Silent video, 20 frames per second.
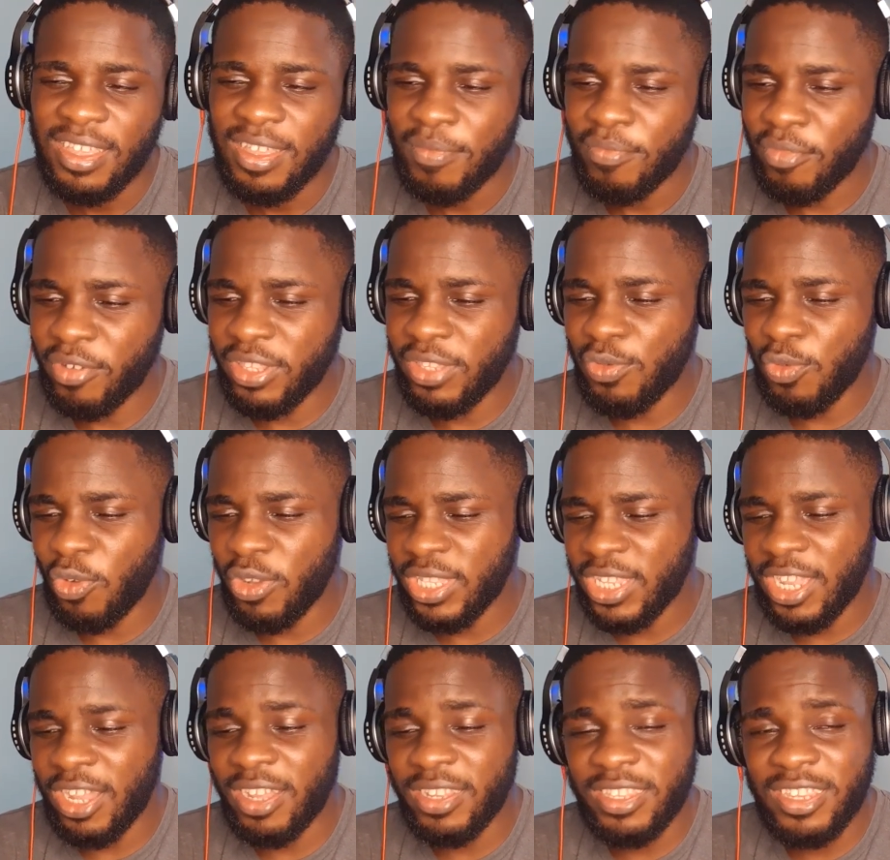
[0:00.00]
But what
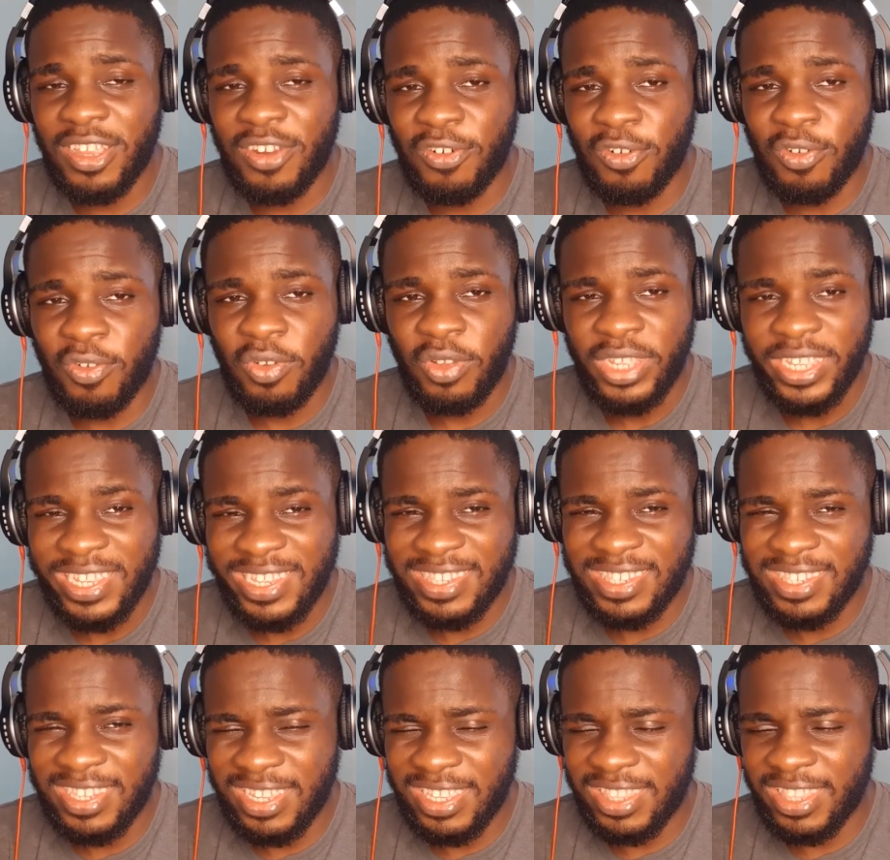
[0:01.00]
Kao Denero is
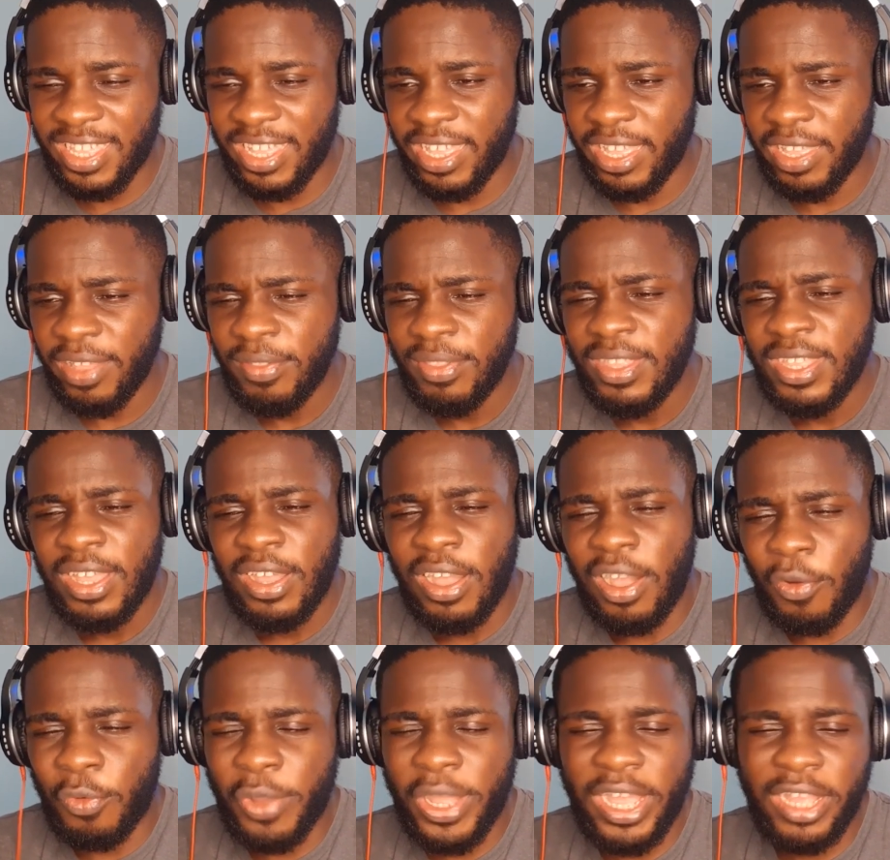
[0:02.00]
saying there,
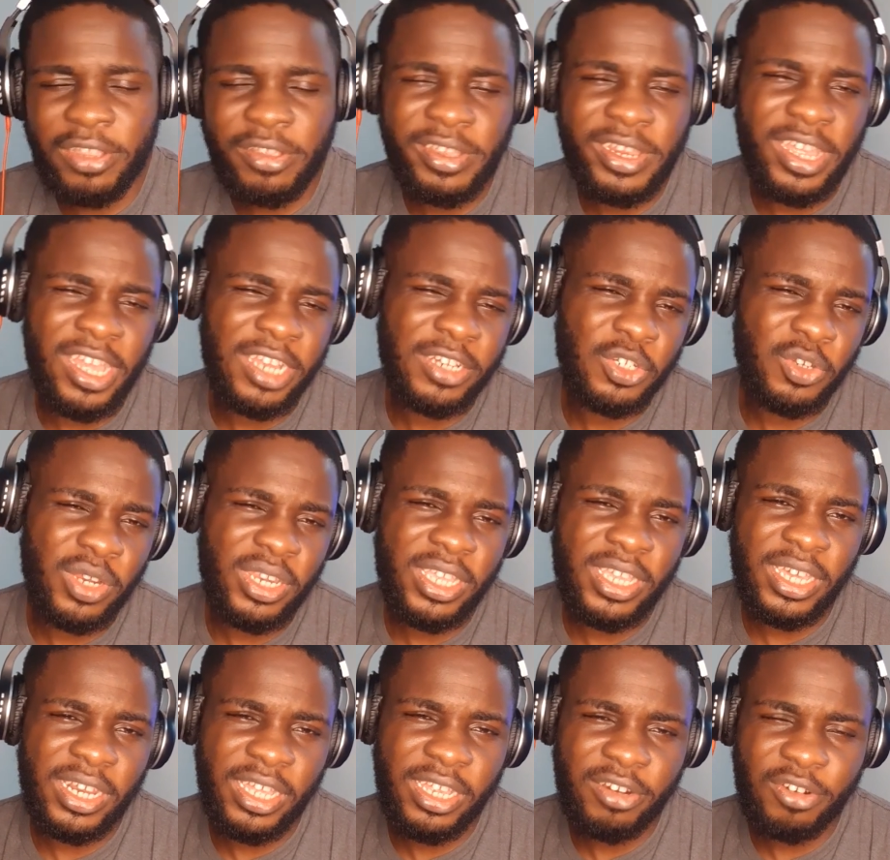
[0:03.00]
and why I actually
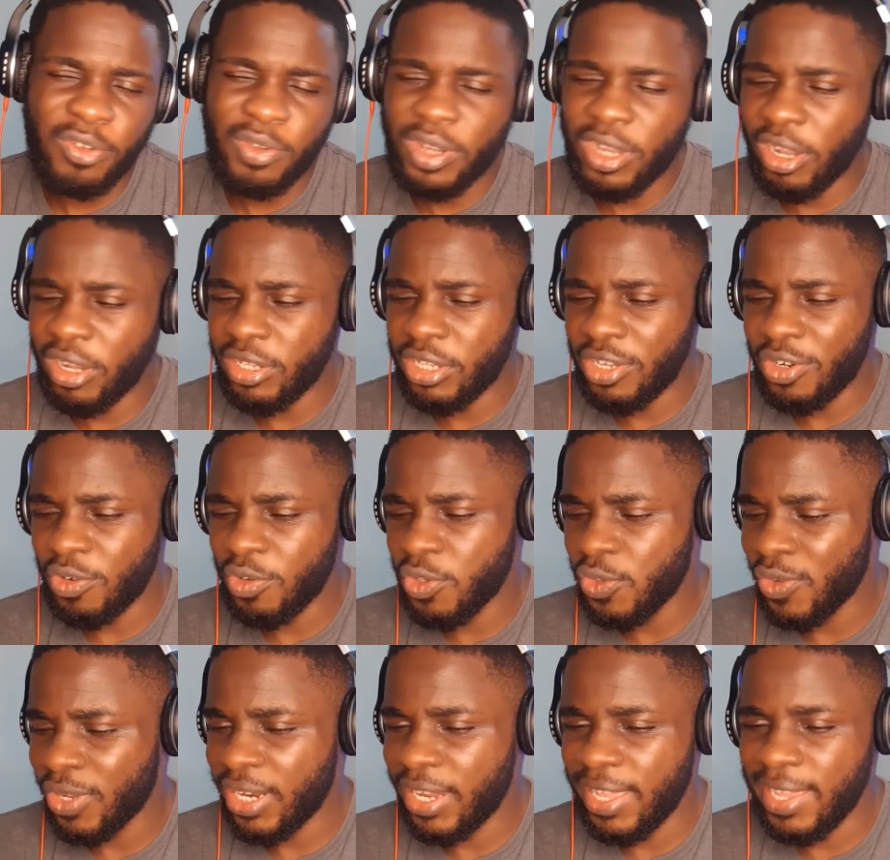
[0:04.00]
can agree with Kao Denero
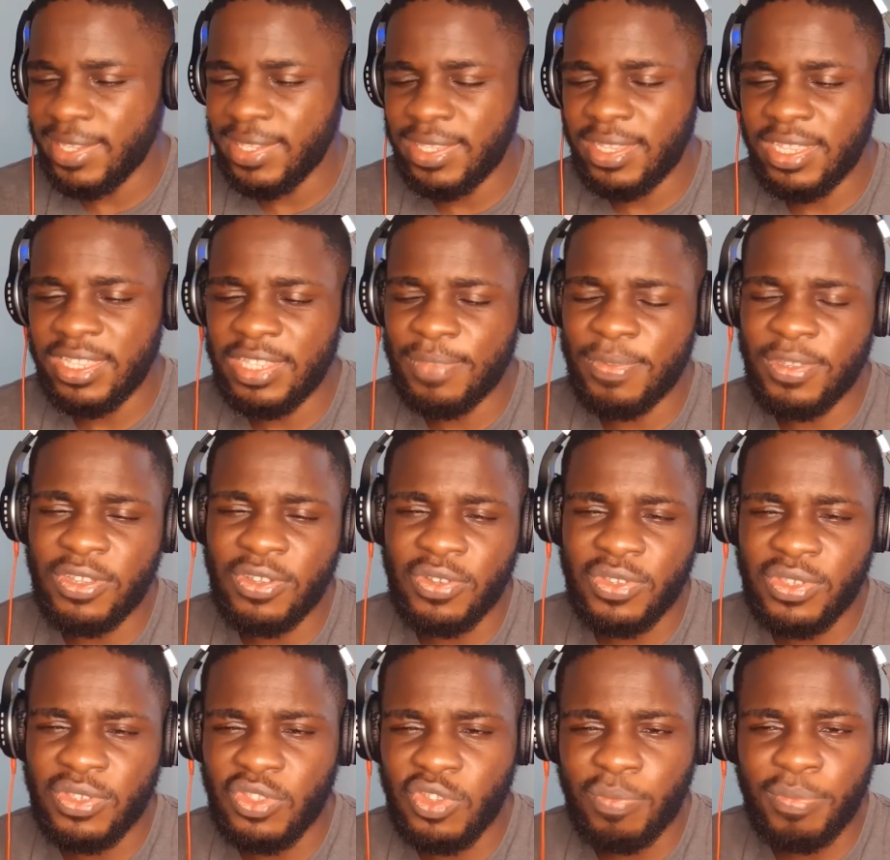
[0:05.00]
to an extent, is
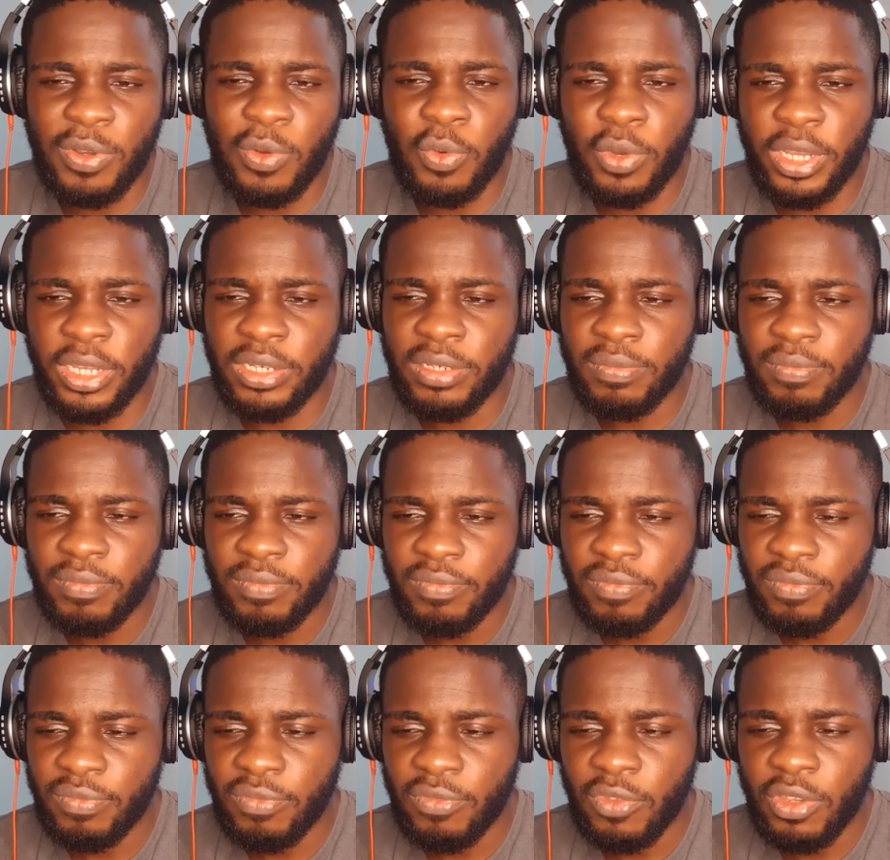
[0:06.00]
because number one,
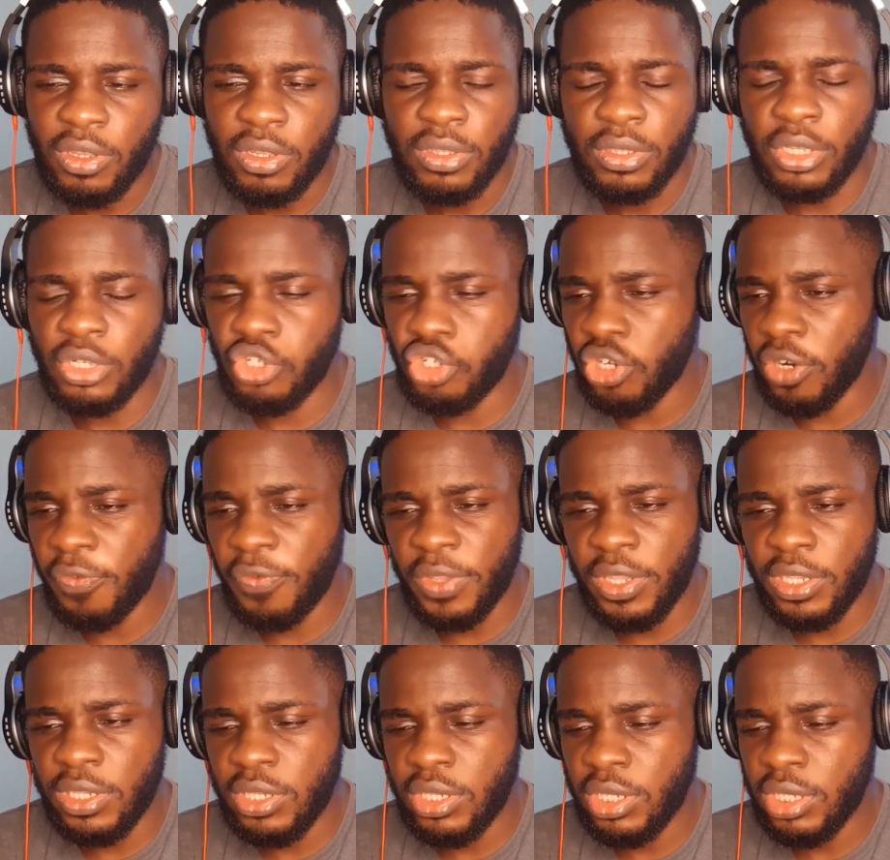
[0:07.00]
the
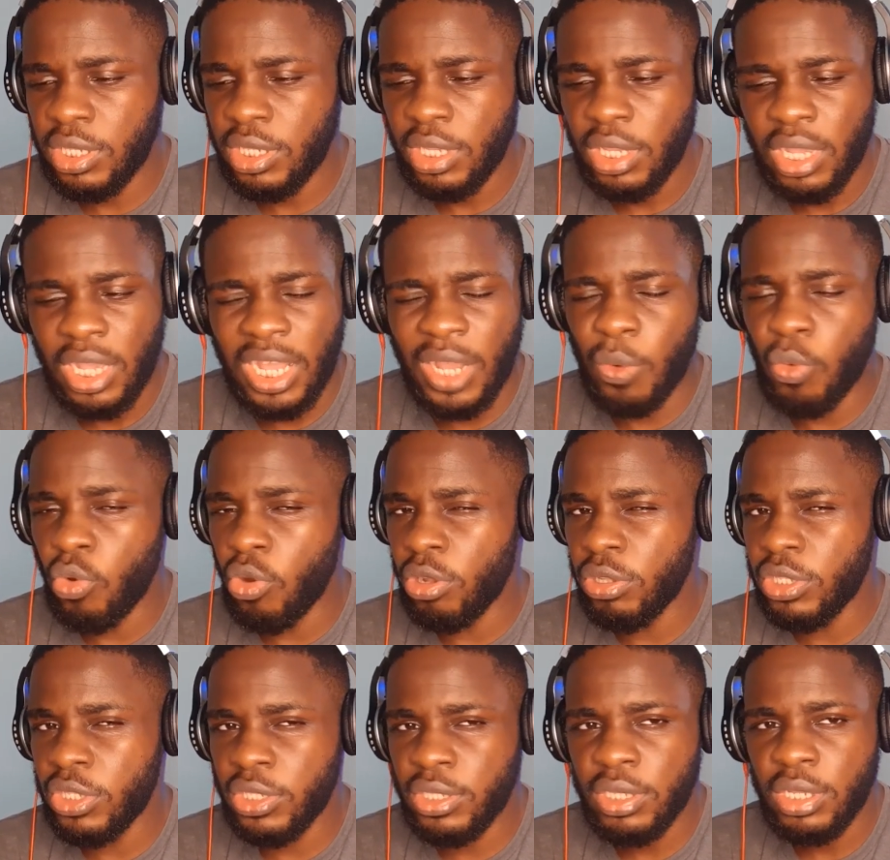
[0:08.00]
trophies,
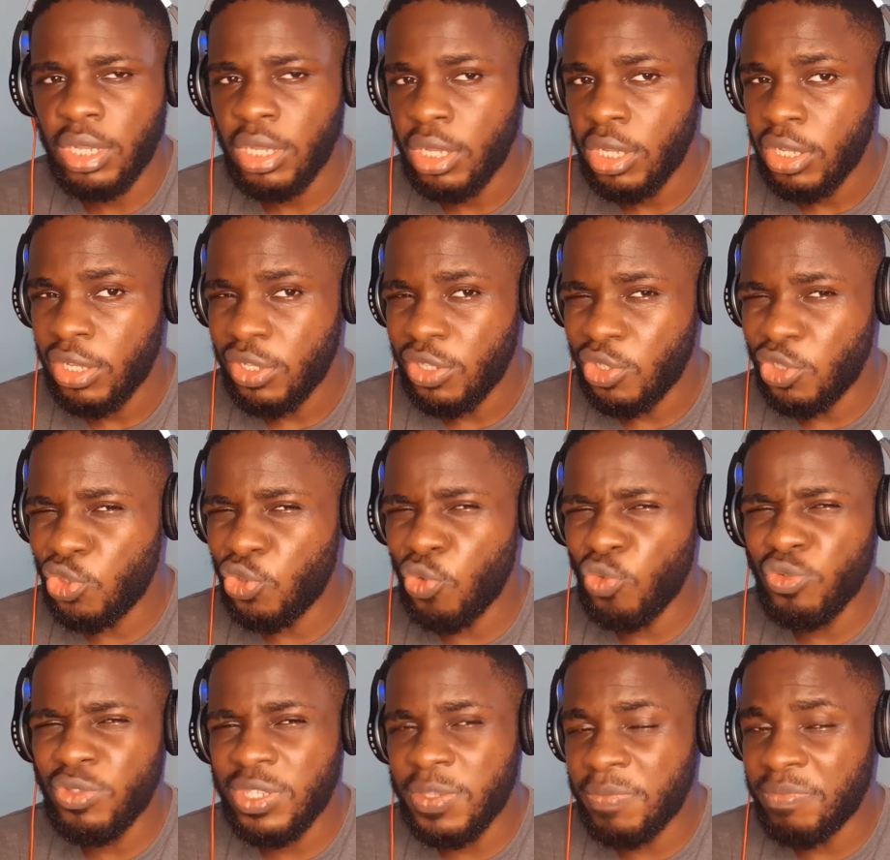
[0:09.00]
awards
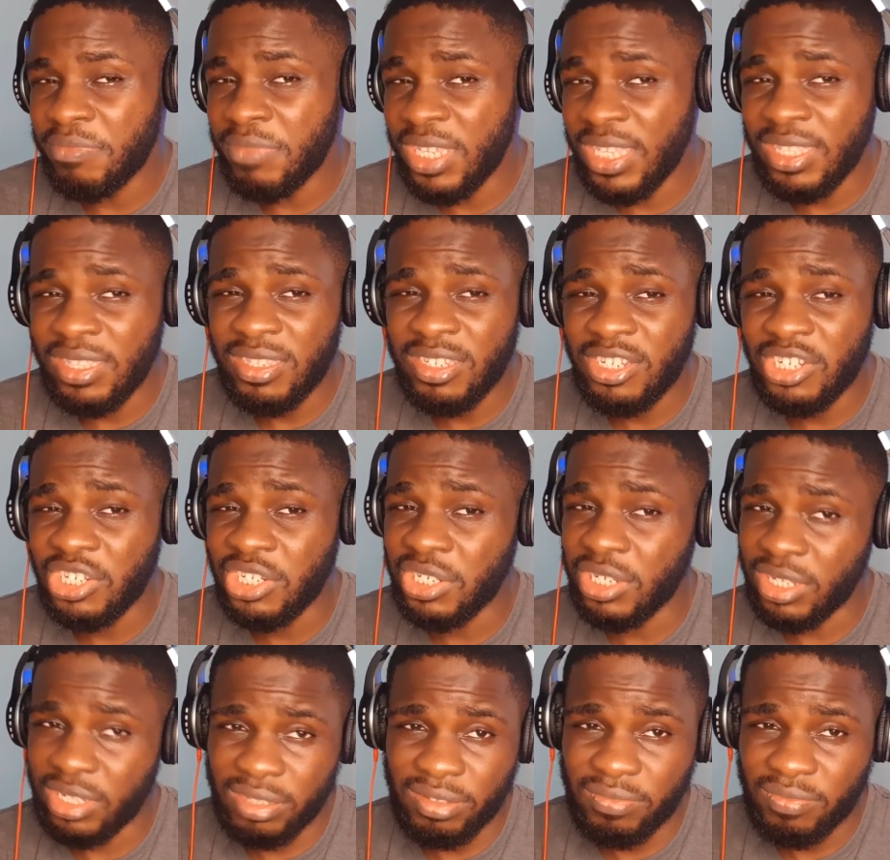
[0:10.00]
don't mean shit.